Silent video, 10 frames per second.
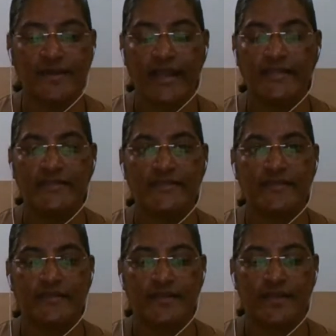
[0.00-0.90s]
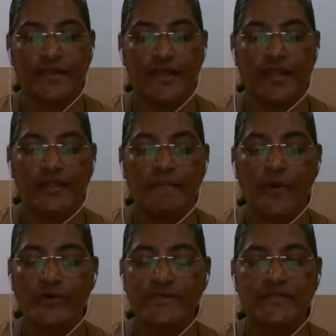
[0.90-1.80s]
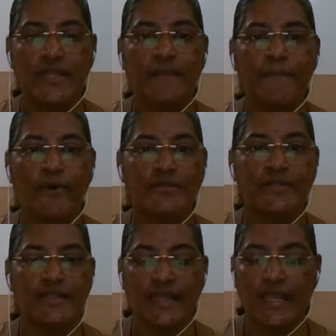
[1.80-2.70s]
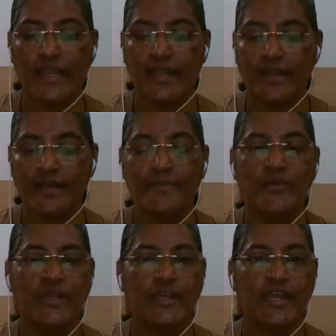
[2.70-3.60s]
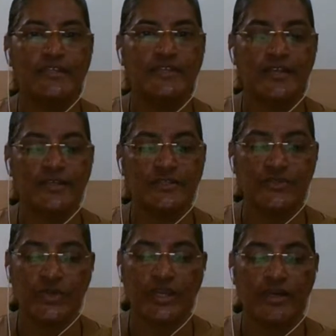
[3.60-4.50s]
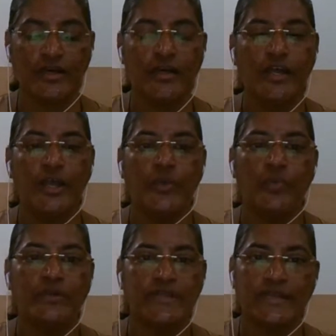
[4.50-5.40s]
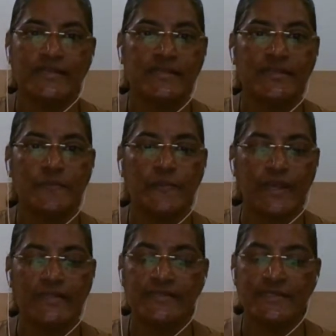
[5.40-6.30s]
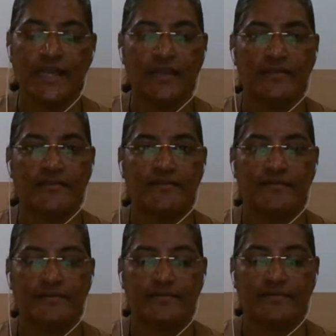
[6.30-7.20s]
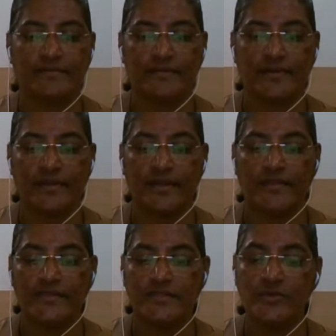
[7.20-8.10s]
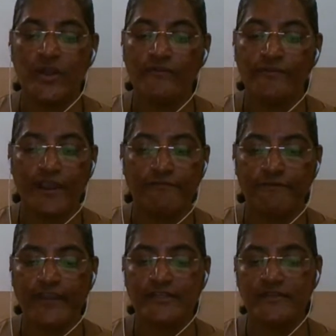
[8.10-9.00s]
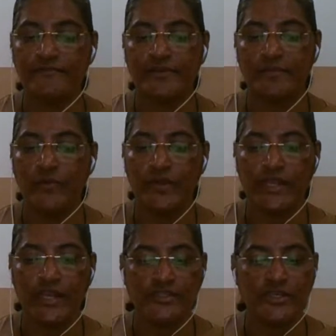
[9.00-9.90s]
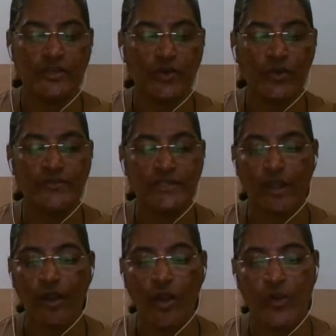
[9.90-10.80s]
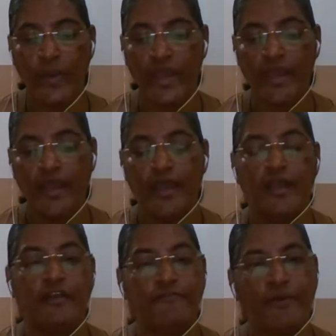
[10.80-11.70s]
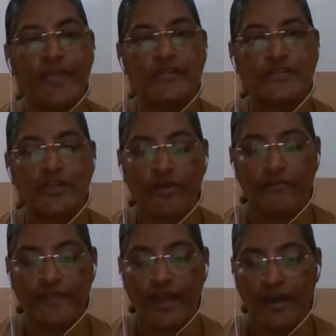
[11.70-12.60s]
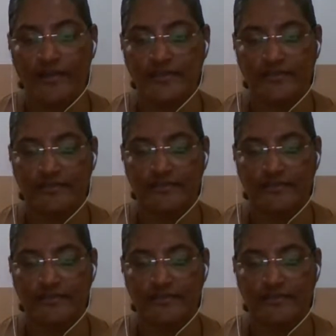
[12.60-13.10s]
writes, the most important thing in communication is to hear what isn't being said. The tool of effective communication goes a long way in the formation of the heart.